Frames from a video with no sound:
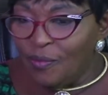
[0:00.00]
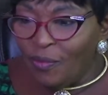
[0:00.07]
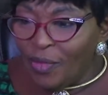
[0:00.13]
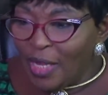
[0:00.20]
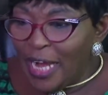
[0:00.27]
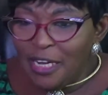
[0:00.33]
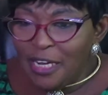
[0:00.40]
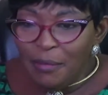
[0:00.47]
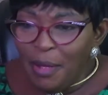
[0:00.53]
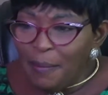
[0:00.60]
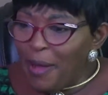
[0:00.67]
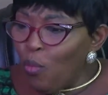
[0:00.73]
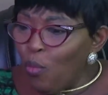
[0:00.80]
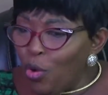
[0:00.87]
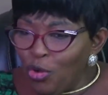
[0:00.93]
I remember
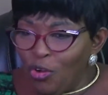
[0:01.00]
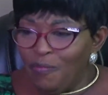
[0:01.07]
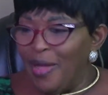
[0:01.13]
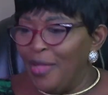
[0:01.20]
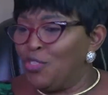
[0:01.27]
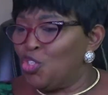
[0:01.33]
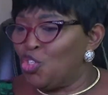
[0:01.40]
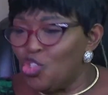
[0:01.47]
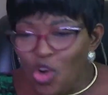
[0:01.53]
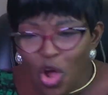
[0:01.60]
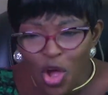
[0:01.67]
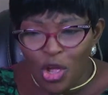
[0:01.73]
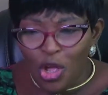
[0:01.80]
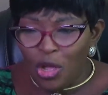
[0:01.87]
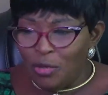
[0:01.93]
one of my strong
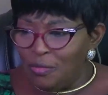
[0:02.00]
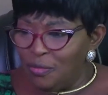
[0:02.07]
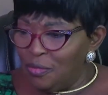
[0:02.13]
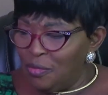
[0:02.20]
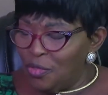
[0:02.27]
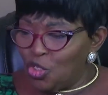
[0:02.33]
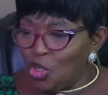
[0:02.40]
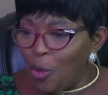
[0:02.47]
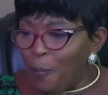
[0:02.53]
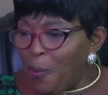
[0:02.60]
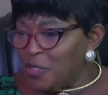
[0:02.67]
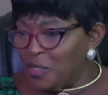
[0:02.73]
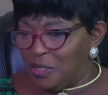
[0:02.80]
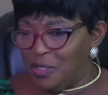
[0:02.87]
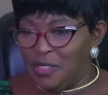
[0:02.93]
support
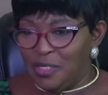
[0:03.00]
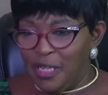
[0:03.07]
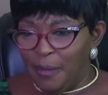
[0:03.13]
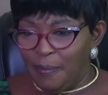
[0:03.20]
system,